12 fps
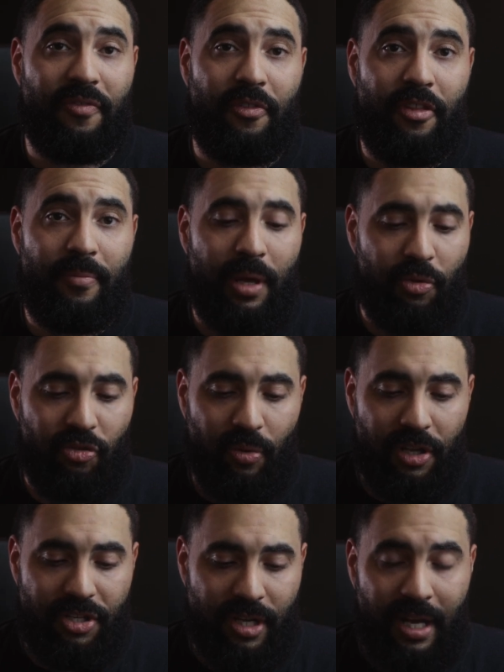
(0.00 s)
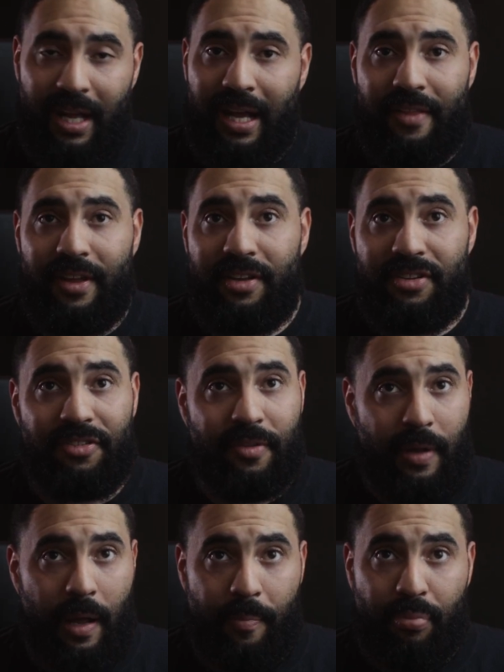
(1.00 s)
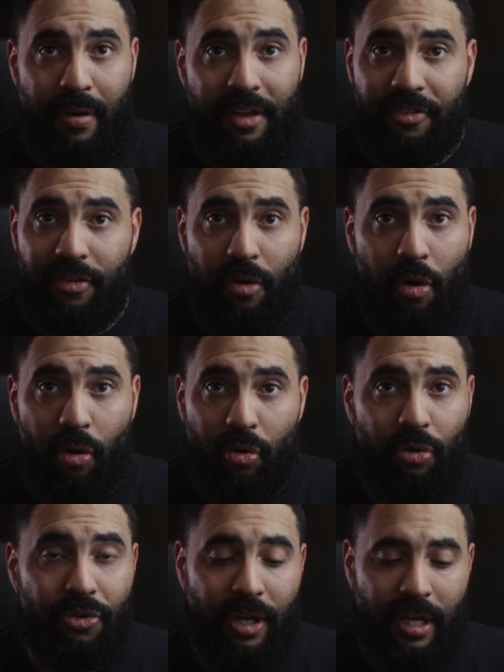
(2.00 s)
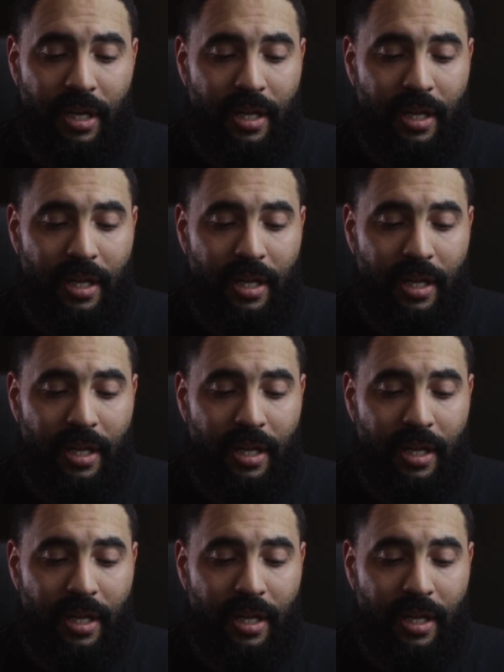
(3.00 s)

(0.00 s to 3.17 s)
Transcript: it for the mute switch, I think just press and hold